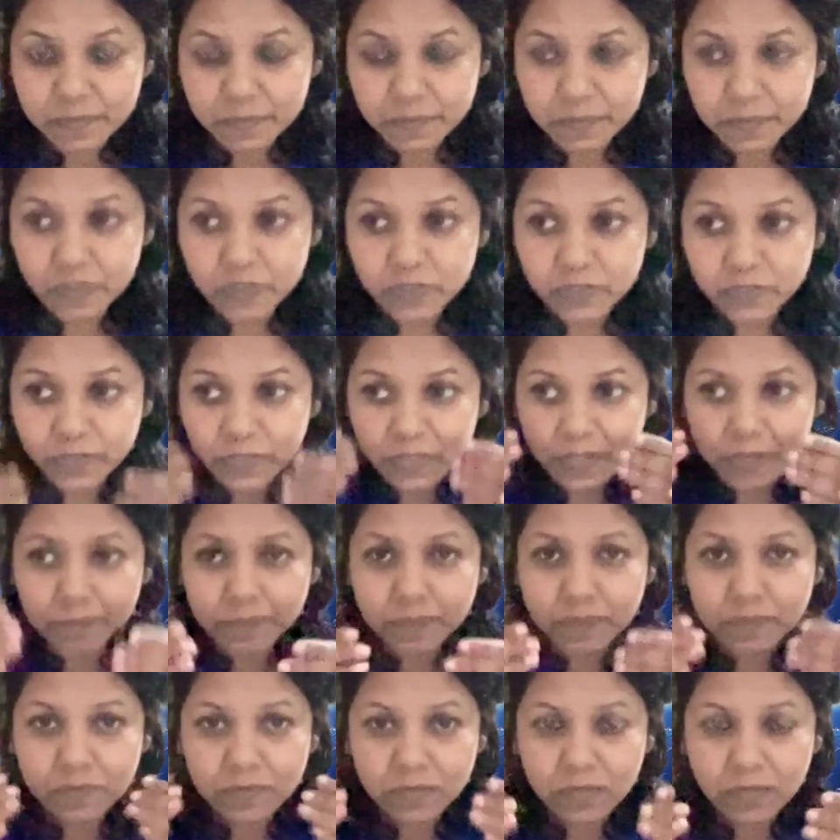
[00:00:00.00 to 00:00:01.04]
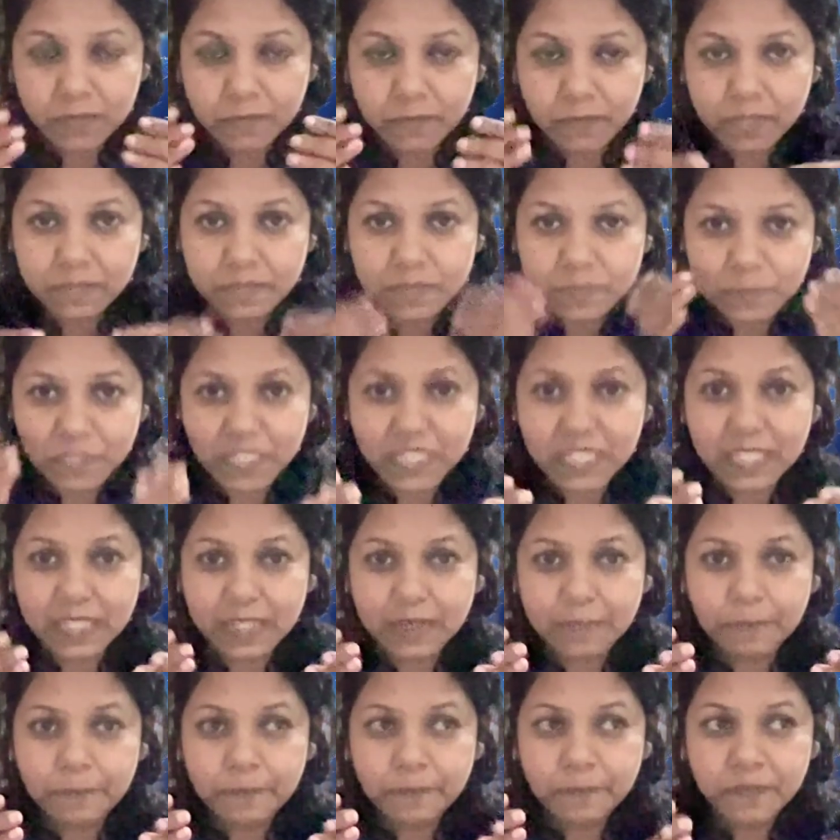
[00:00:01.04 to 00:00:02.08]
Because when I'm
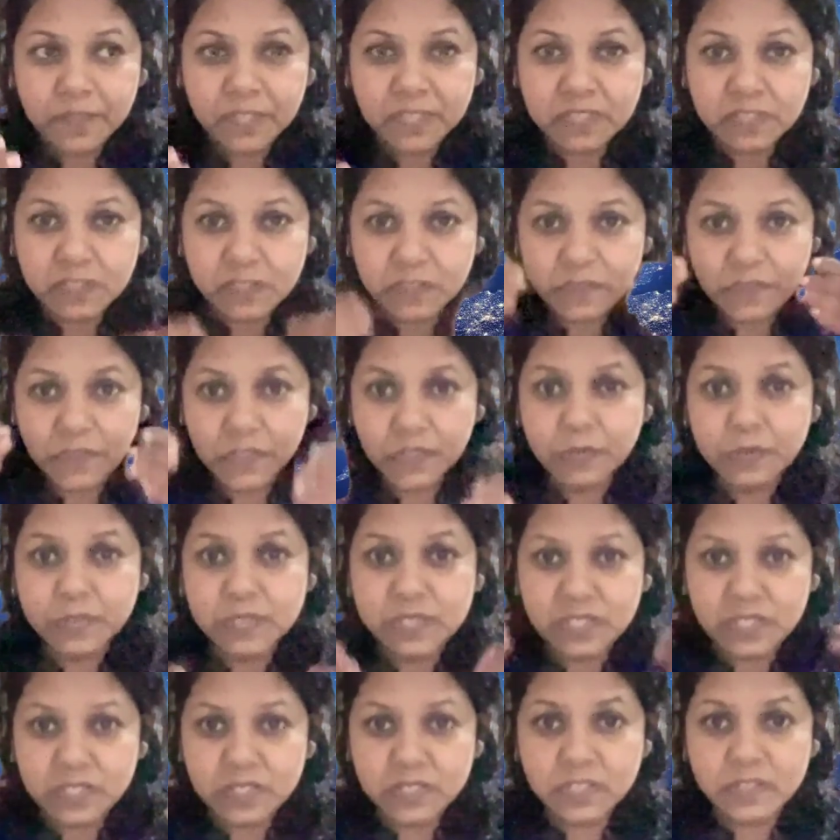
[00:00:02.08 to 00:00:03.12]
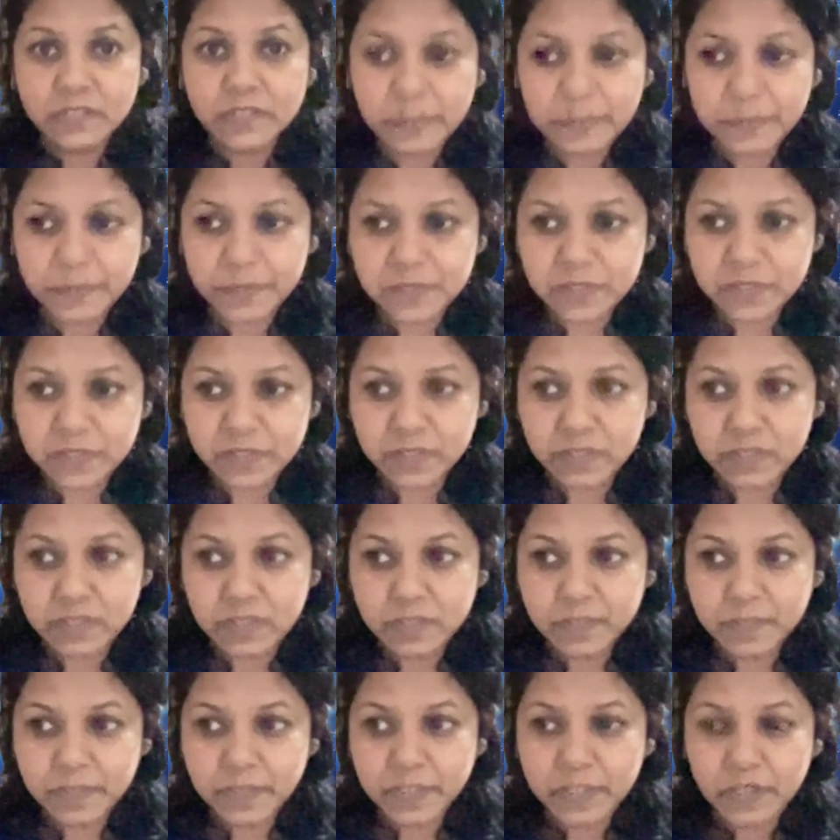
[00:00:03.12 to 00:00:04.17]
speaking, there's a certain frequency, energy, vibration,
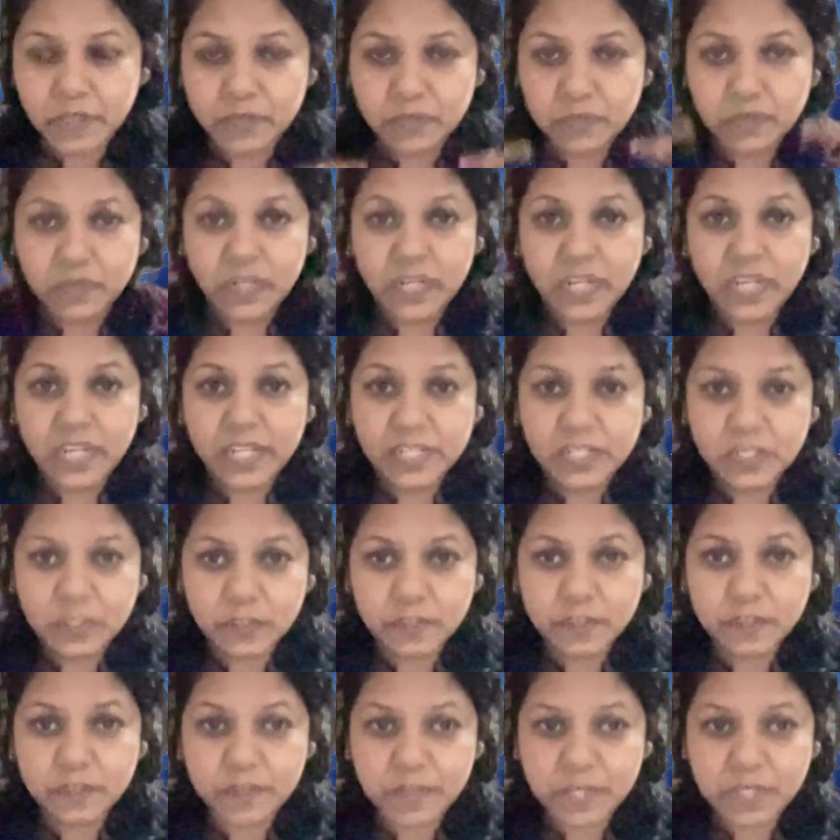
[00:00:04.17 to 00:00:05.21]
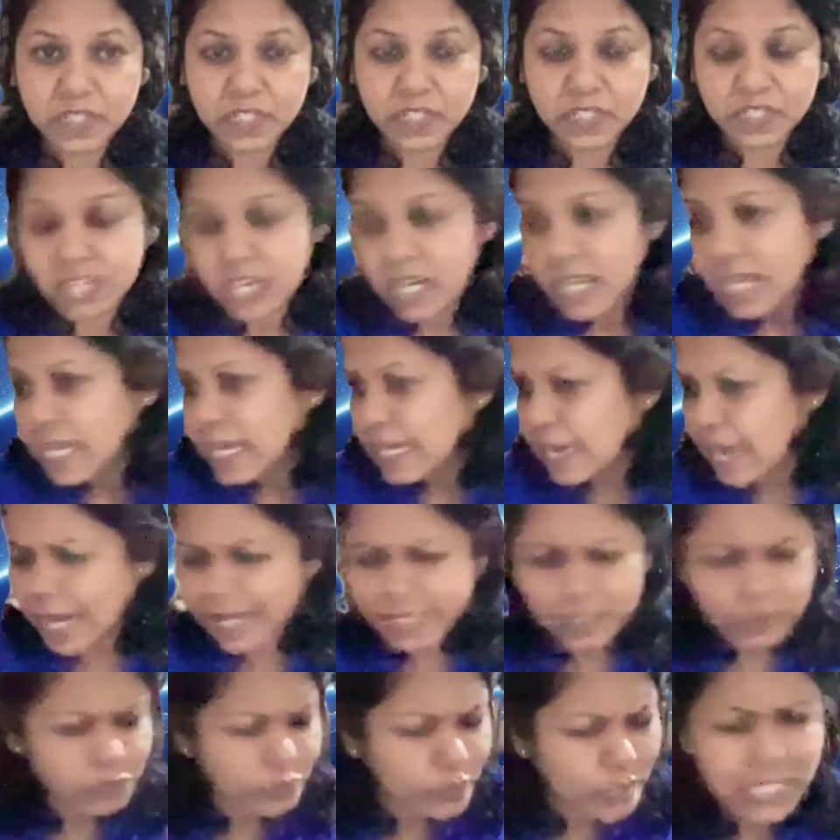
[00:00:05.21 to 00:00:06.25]
depending on the rate of speech. I
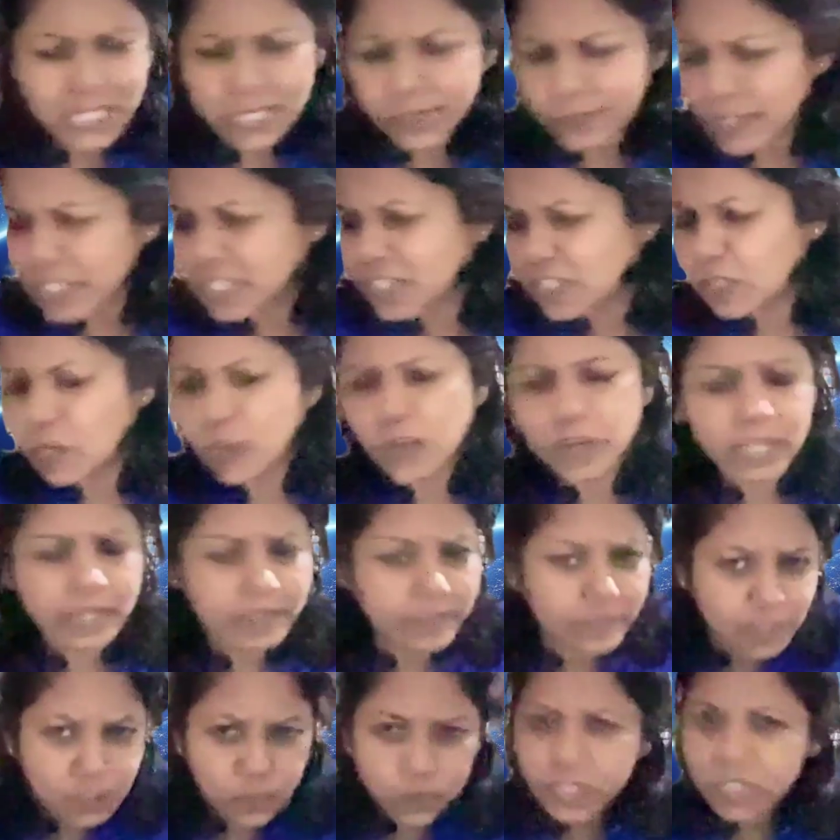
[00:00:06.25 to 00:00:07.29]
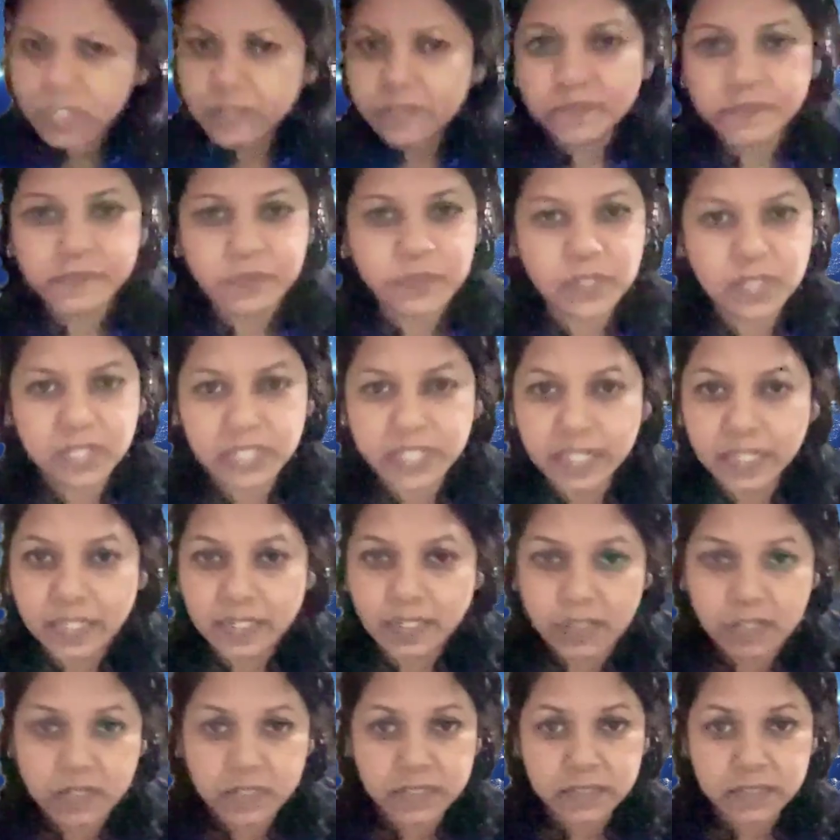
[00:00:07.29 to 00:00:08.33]
can really, really talk, and then if you can get
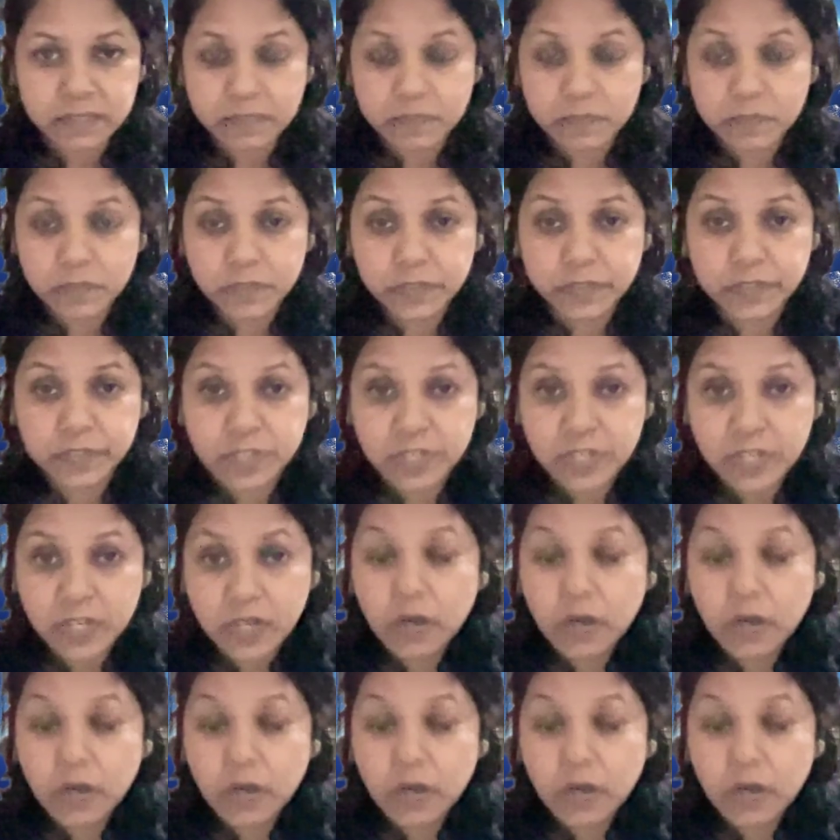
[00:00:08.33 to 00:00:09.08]
it good.